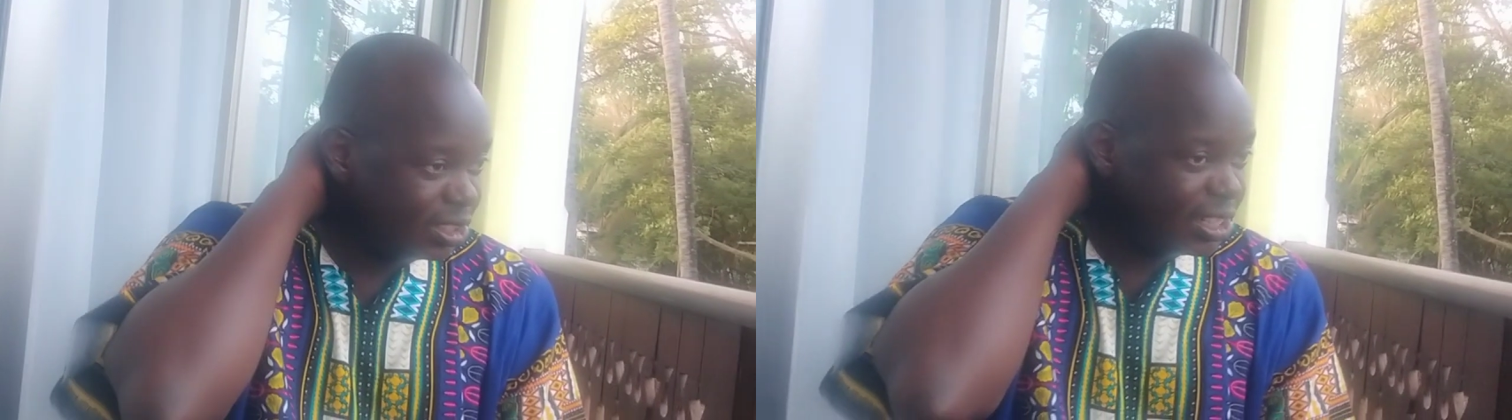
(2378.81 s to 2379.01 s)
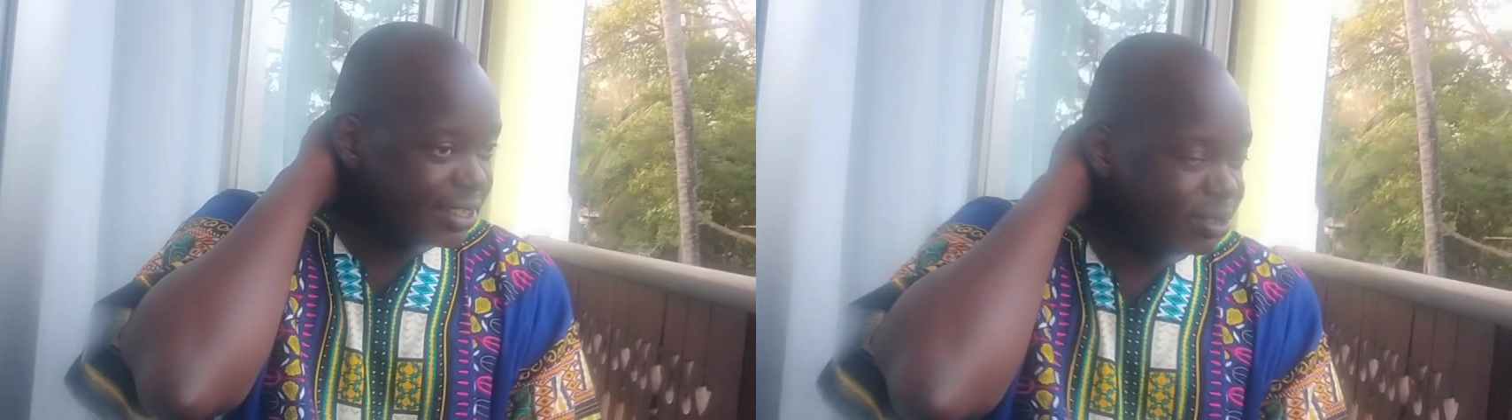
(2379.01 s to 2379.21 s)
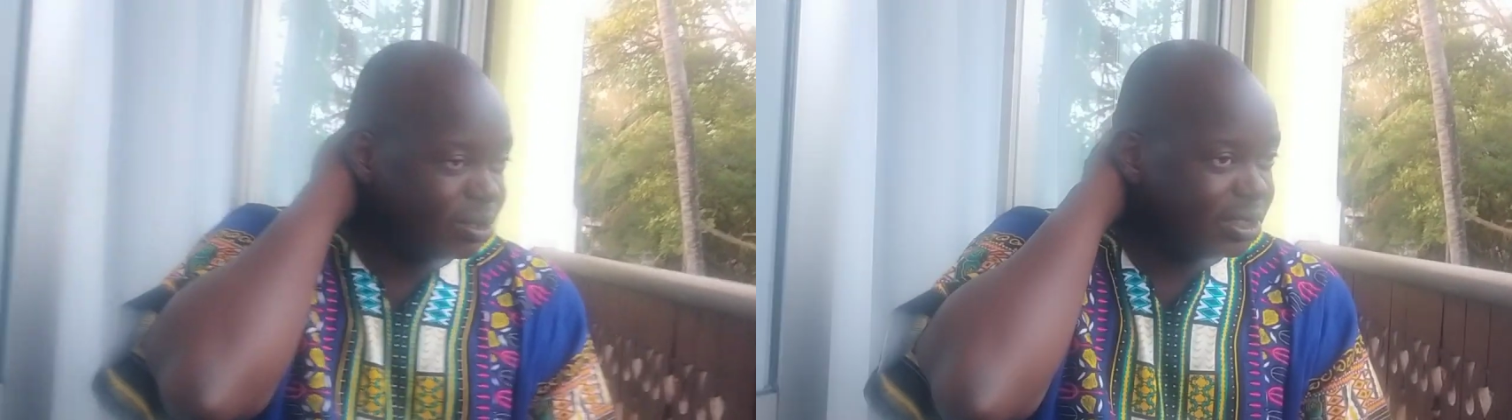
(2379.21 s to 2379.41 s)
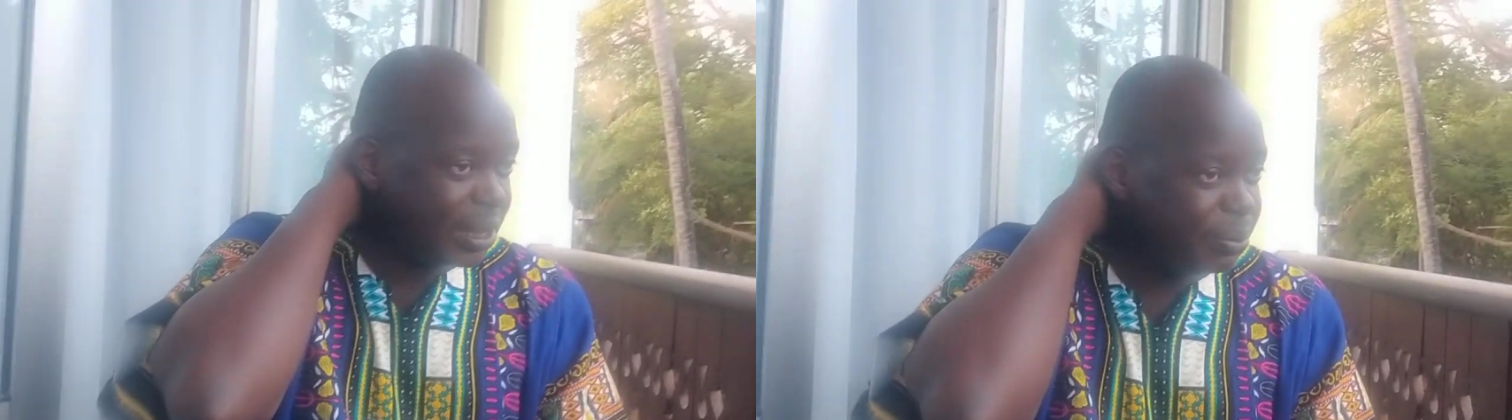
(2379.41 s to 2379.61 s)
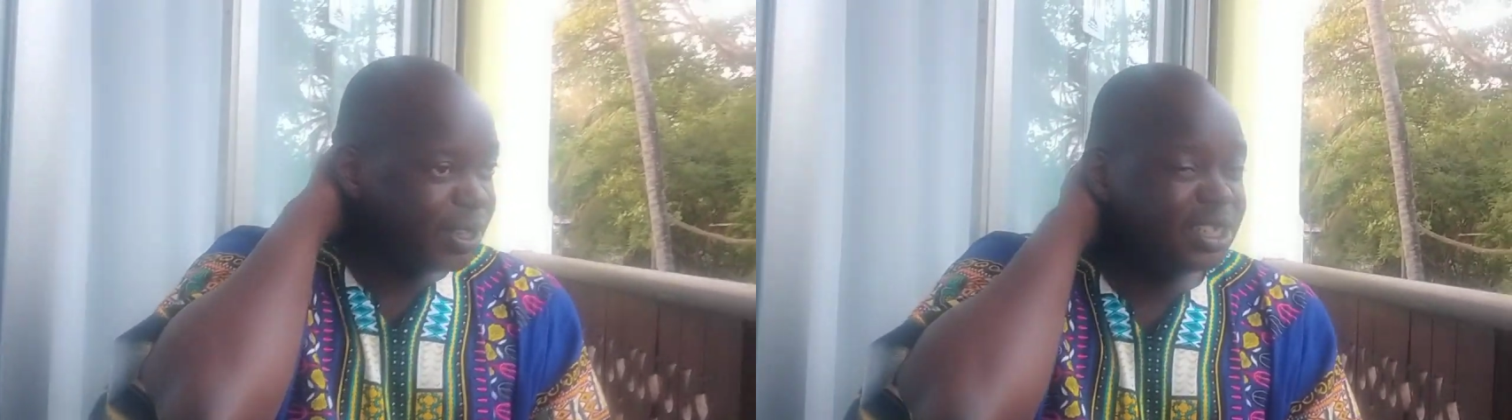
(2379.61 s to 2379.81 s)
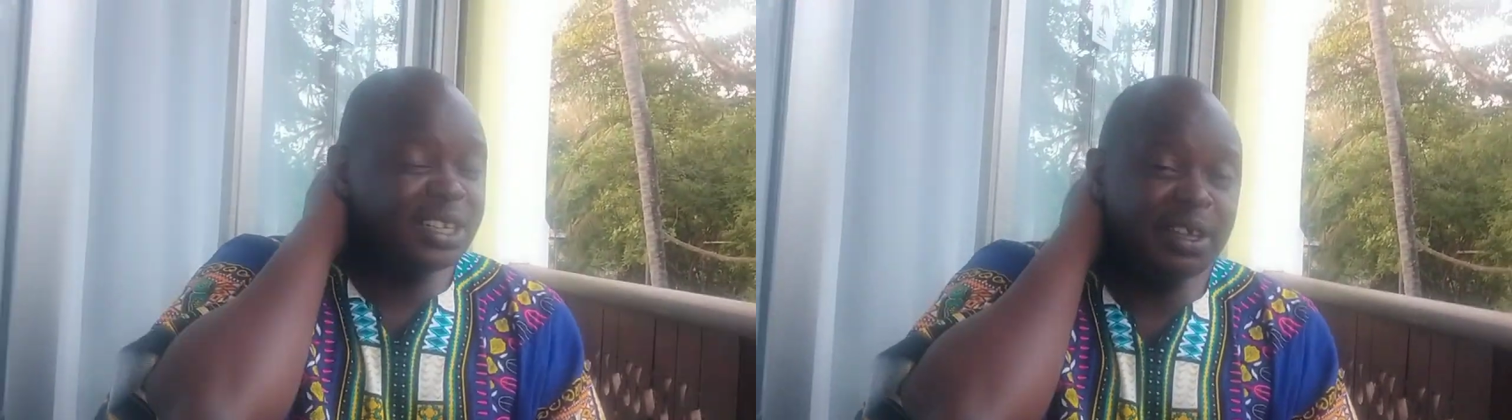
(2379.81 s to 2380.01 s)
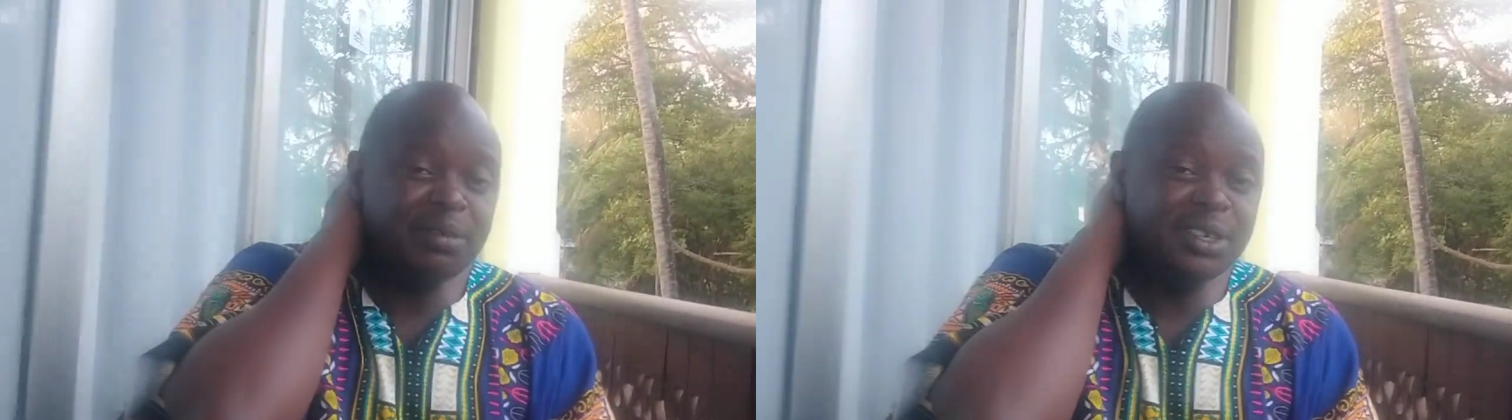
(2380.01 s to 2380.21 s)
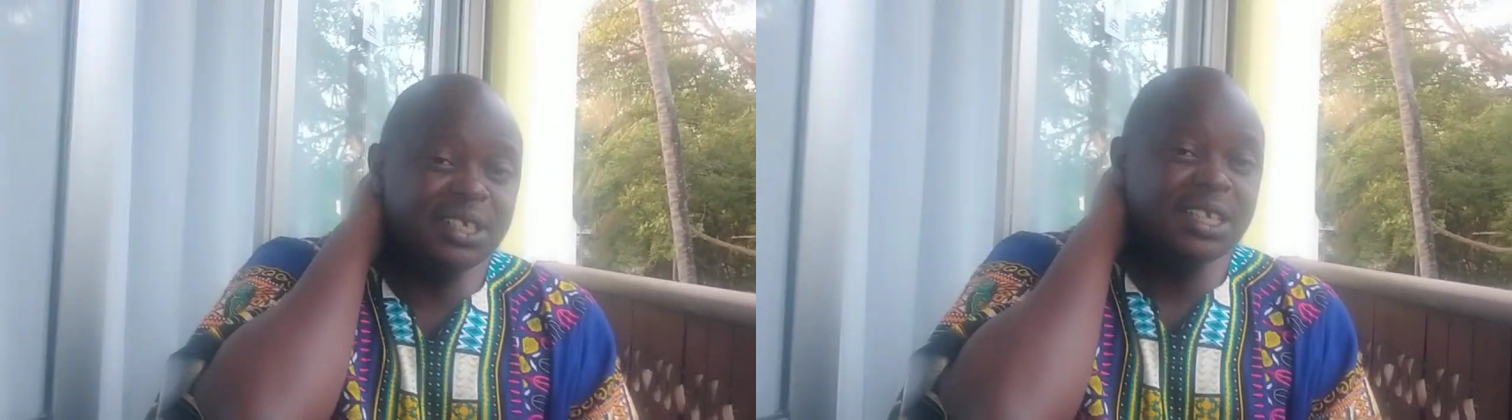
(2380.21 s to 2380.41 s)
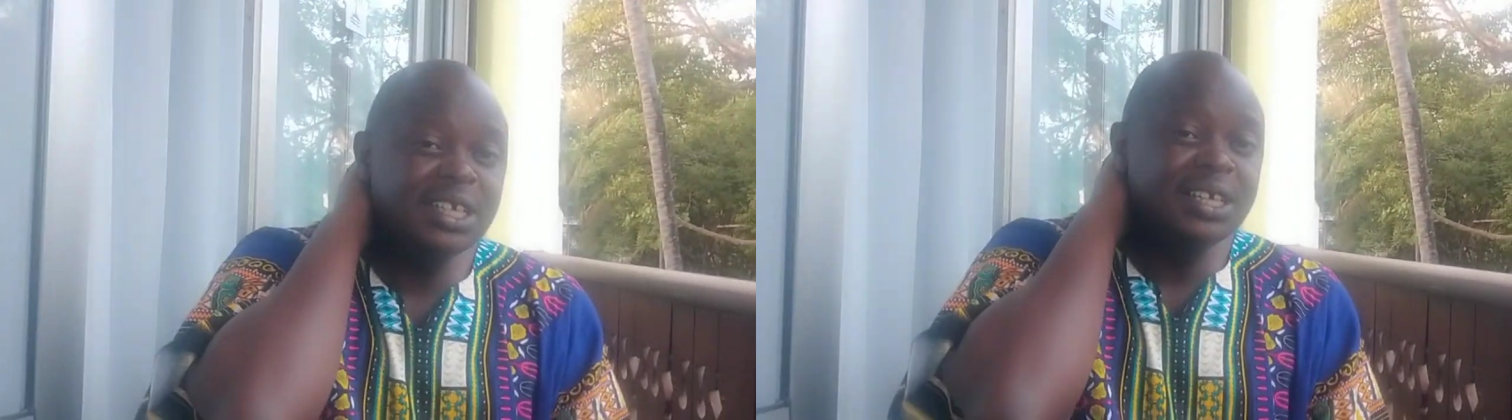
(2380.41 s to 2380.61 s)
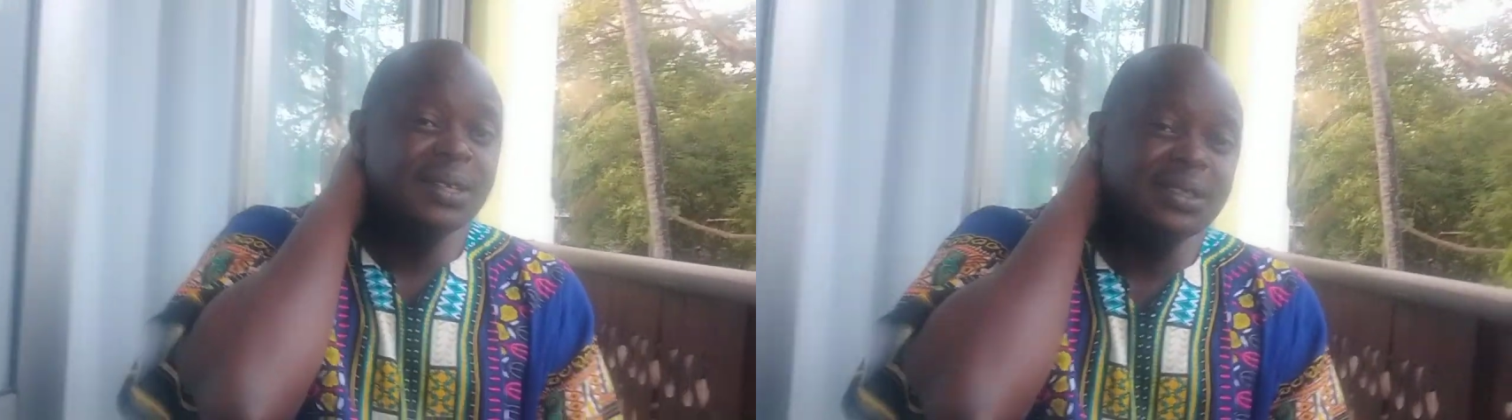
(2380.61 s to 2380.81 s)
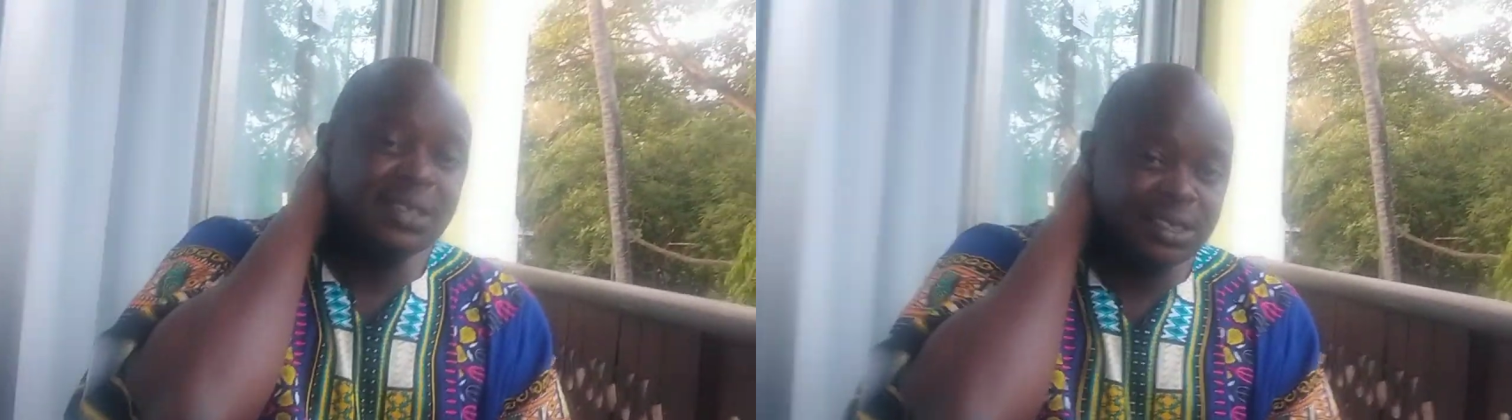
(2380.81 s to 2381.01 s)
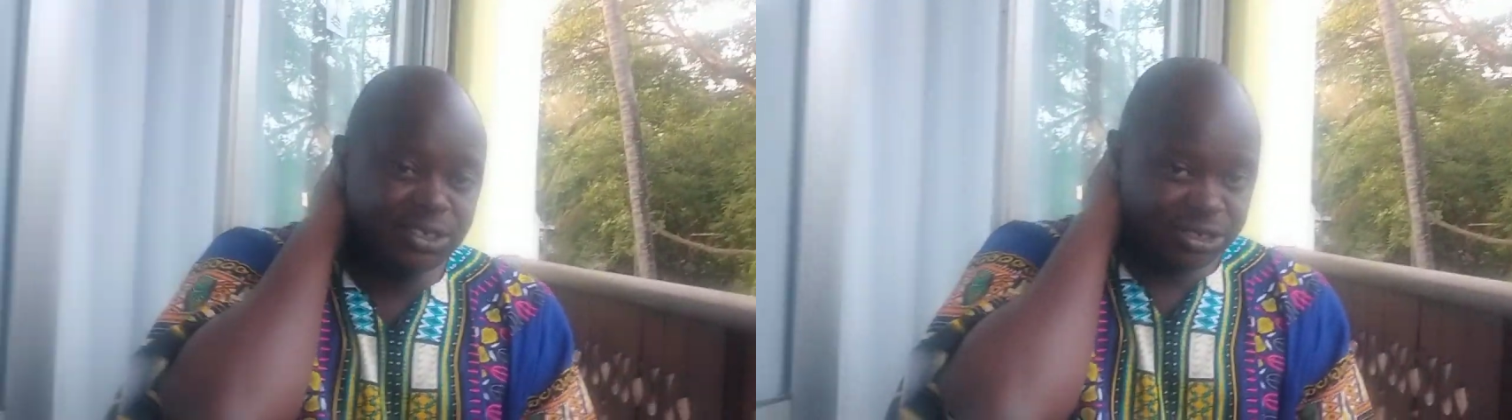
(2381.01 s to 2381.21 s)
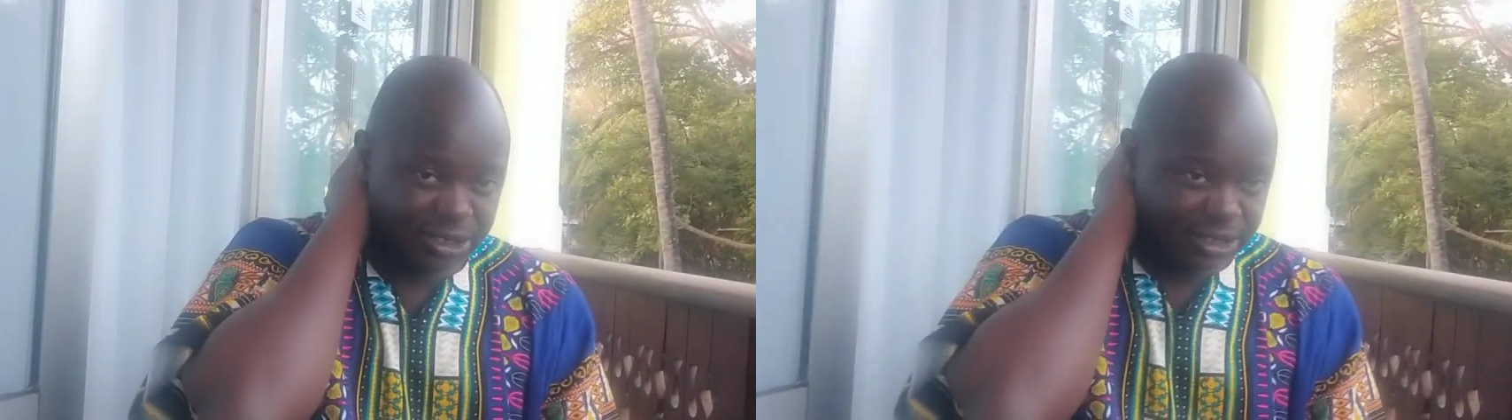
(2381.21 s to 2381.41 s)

does not happen in every surgery.